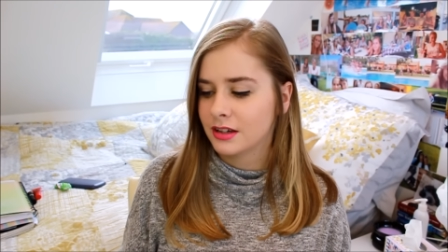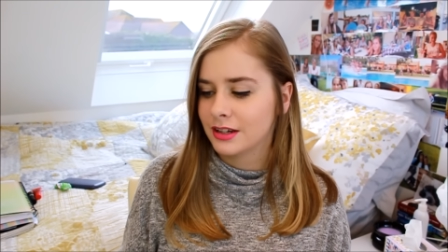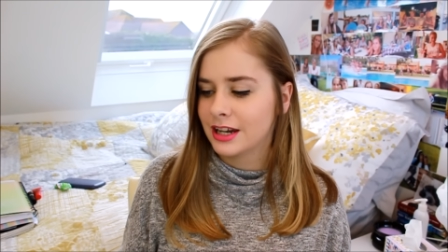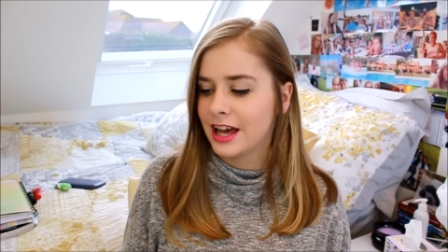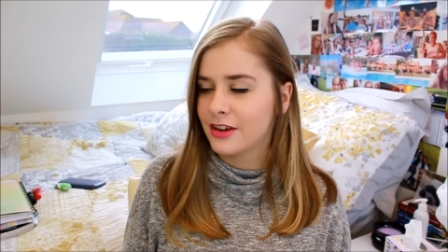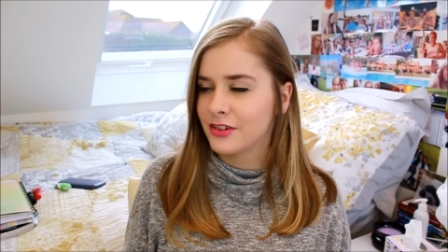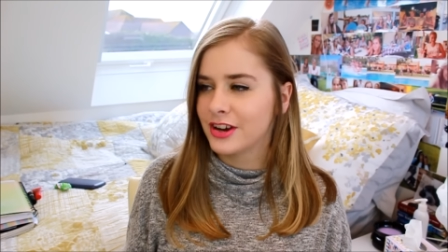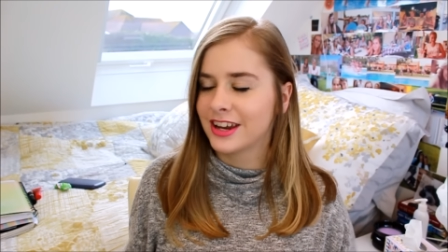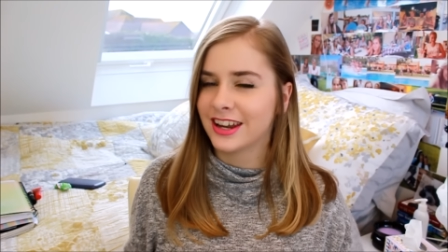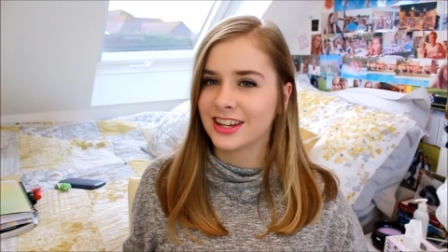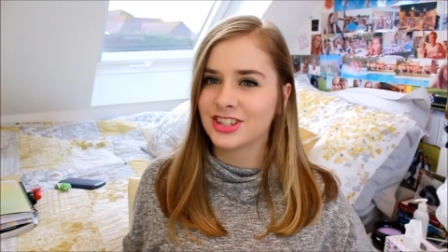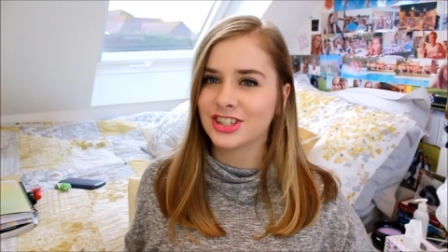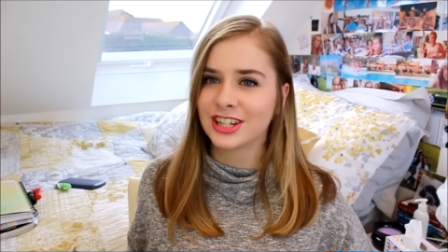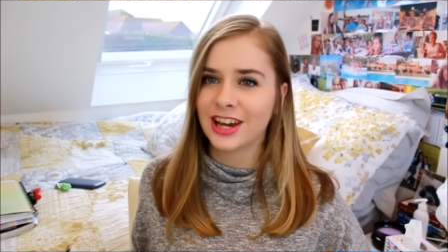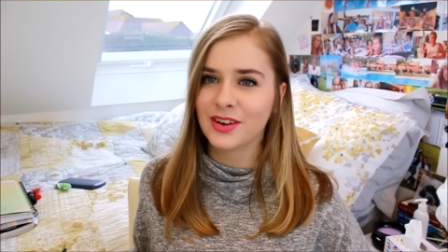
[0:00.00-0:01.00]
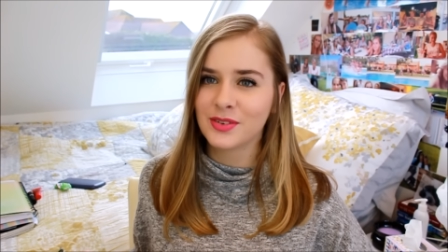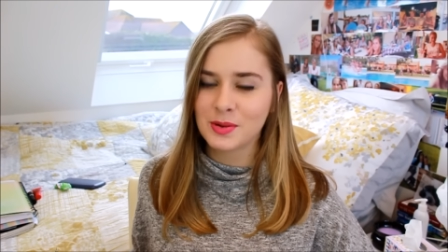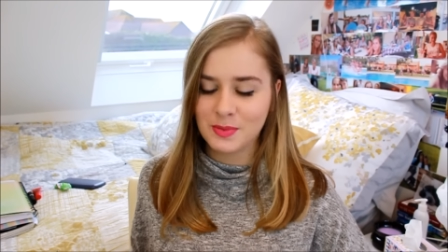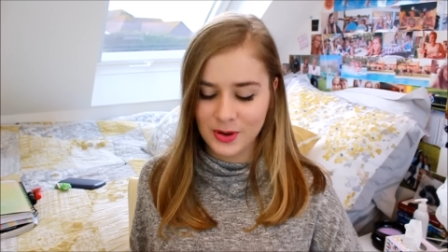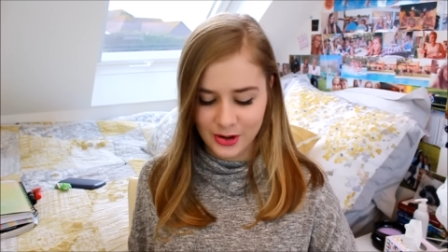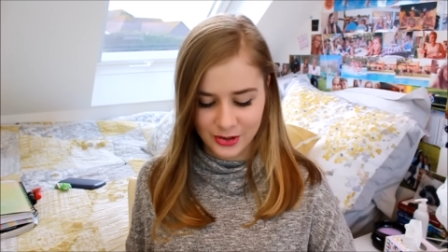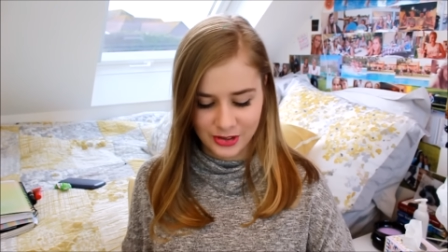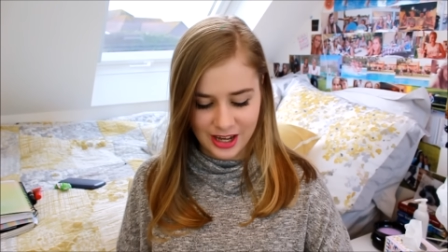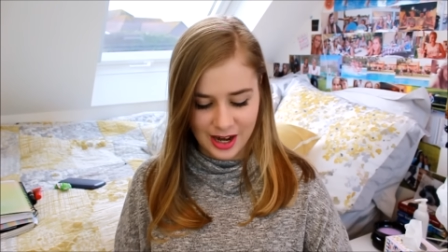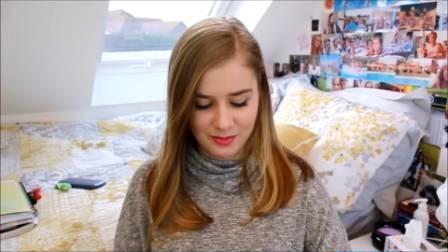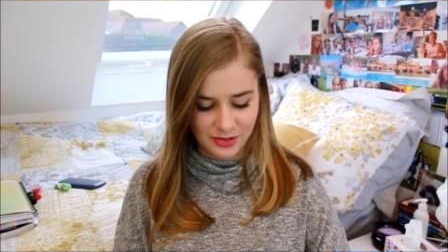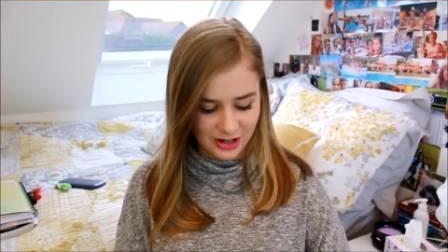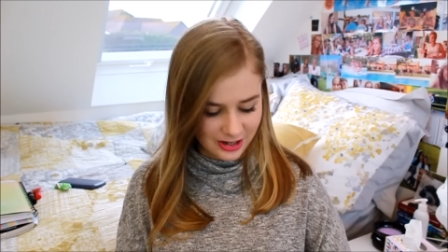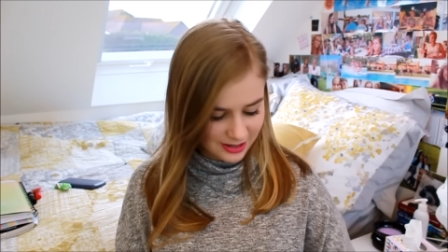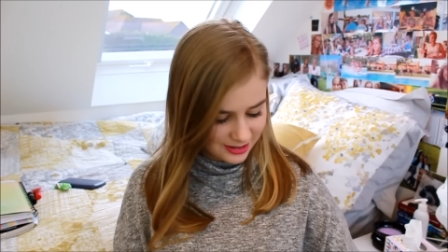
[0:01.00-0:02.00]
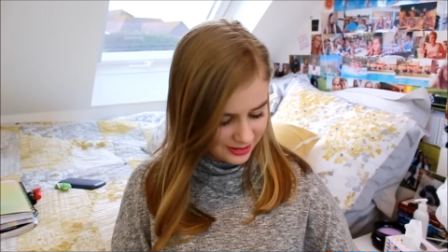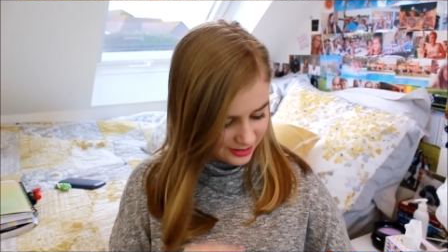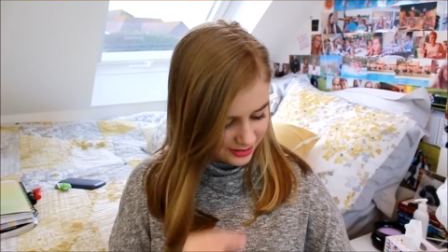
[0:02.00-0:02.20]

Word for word: Let her in, actually. I want to put her on the camera.